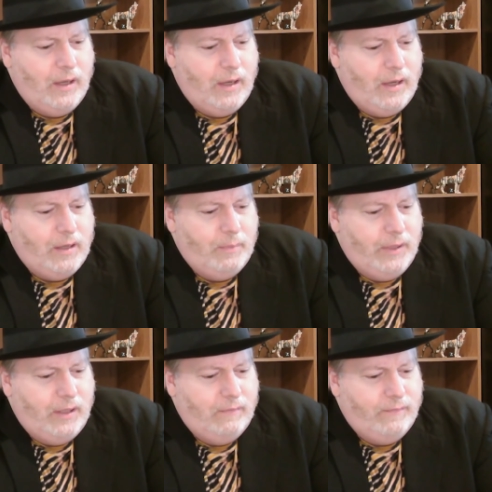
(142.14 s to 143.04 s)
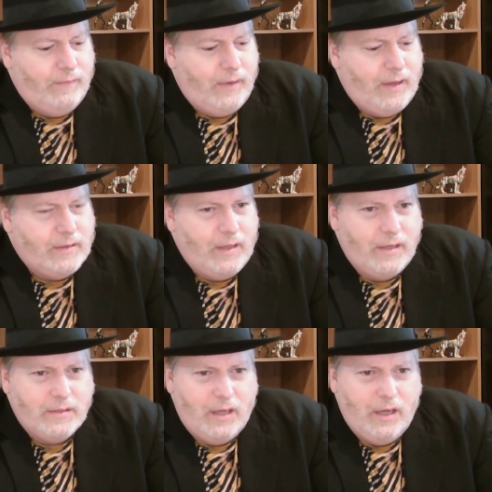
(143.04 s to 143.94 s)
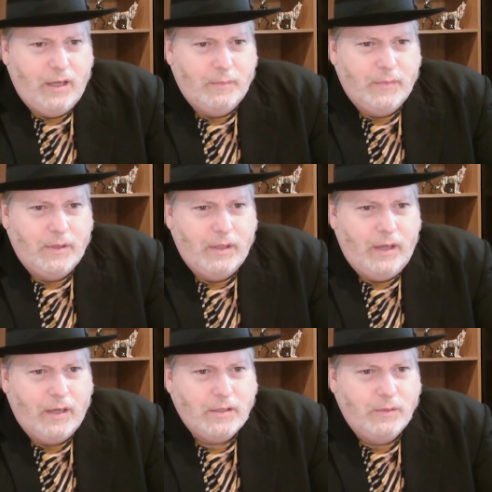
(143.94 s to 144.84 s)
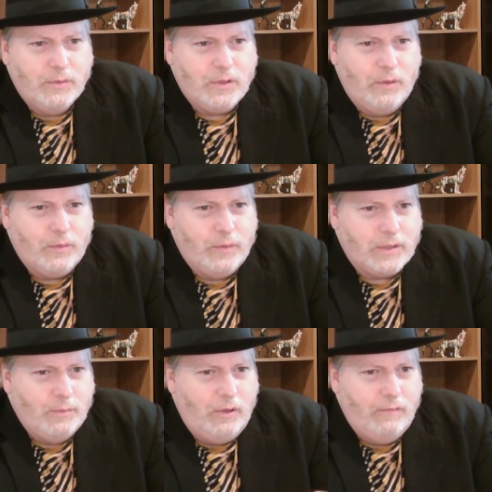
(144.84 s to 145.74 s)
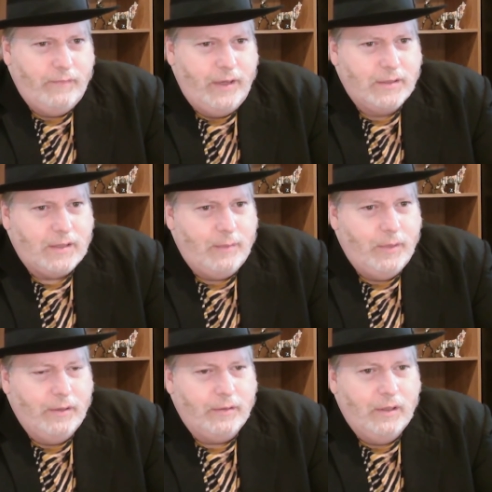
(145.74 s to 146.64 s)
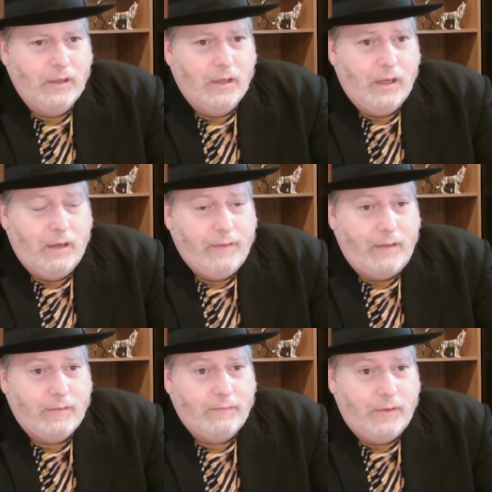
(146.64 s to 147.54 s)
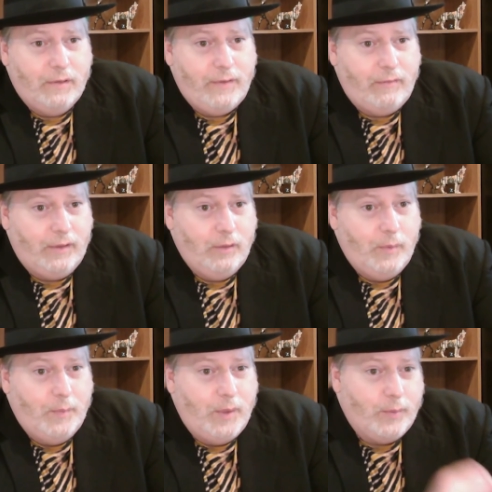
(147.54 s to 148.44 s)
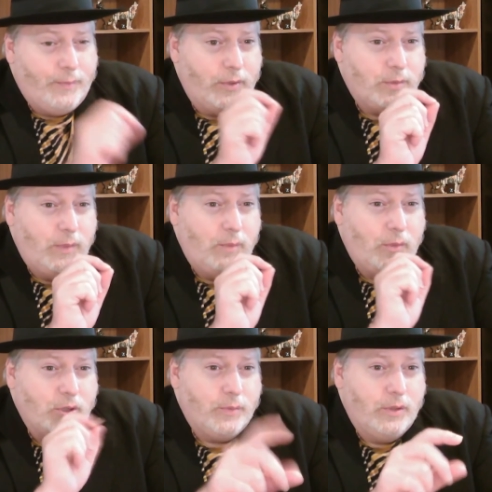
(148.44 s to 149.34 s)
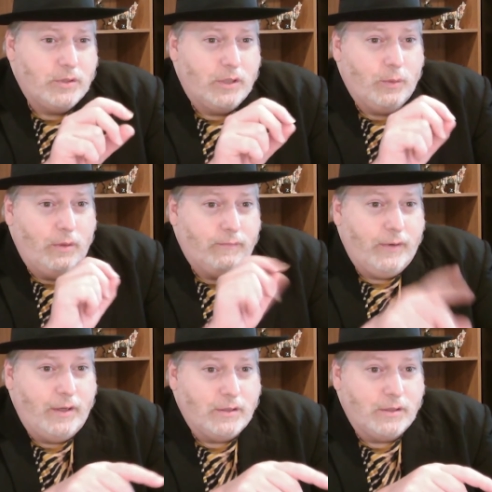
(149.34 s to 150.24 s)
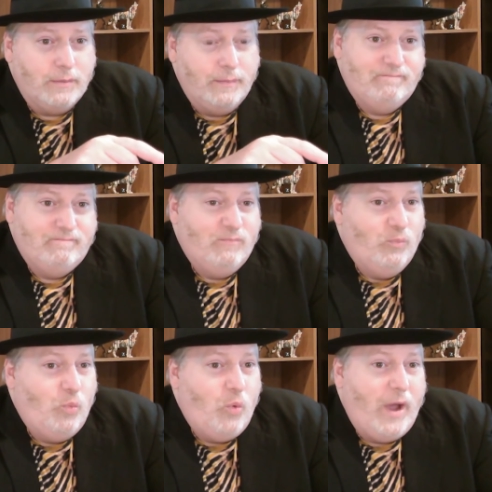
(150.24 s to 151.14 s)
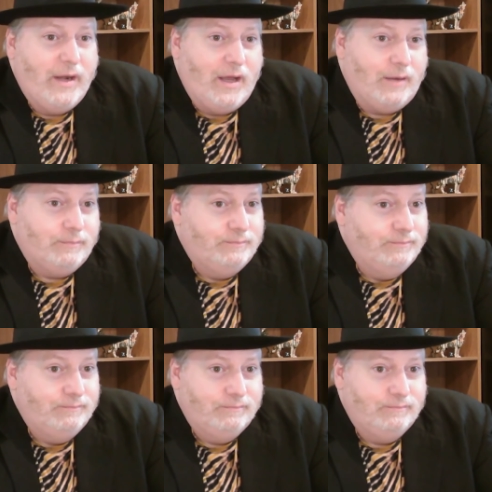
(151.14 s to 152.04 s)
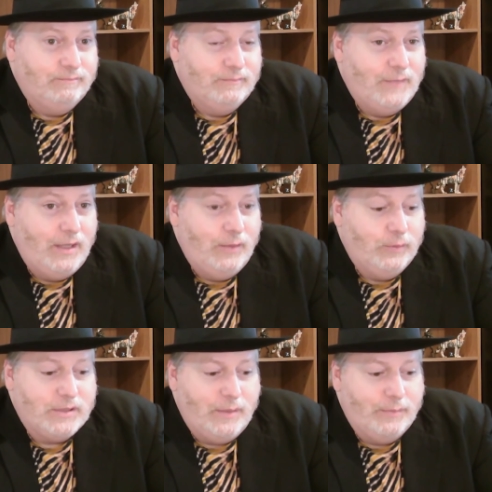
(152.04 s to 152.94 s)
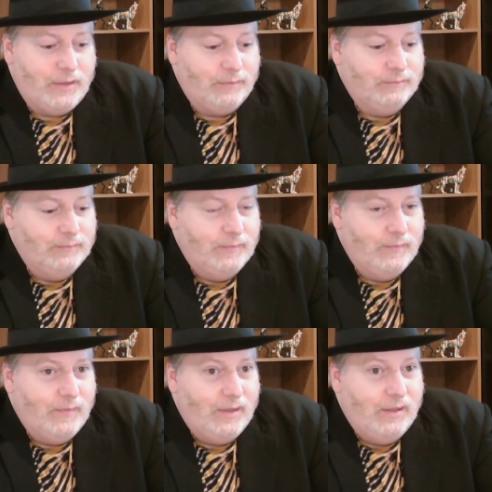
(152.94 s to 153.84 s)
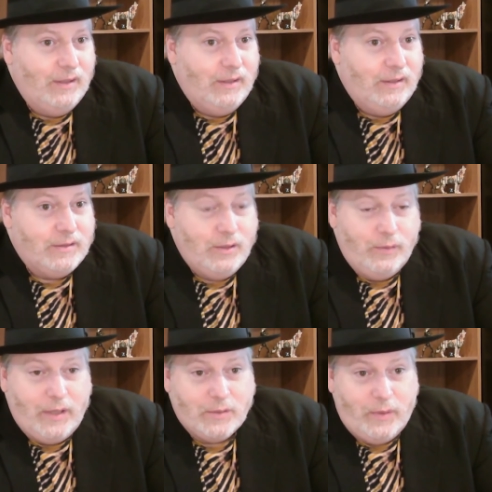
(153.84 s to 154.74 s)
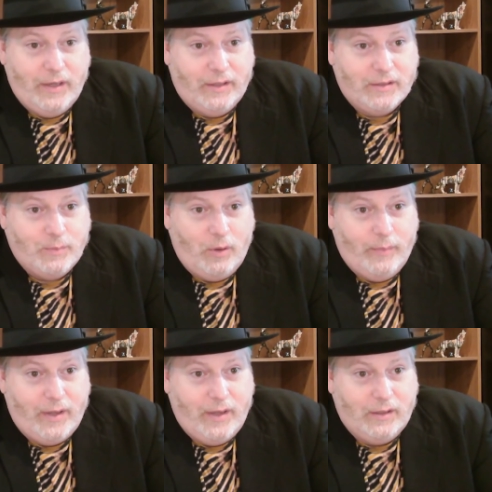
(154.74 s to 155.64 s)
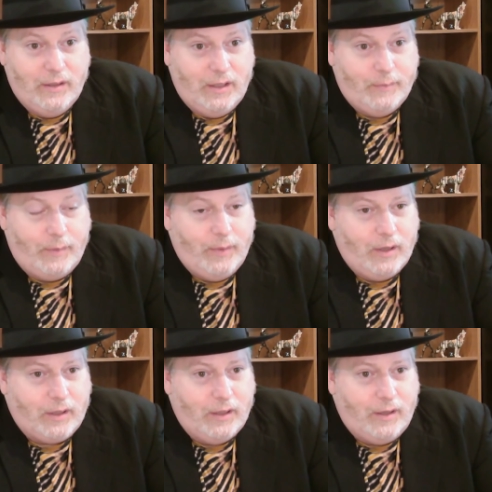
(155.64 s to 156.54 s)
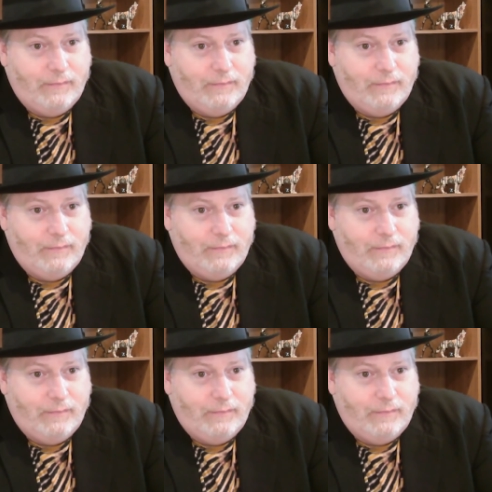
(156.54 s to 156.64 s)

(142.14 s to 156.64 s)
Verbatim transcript: And I believe at that time, actually was going through a small phase that month of having fun, of having little mini, marsh- mini marshmallows to throw at friends. Why not? It was something. So that's why I had a small bag in my pocket.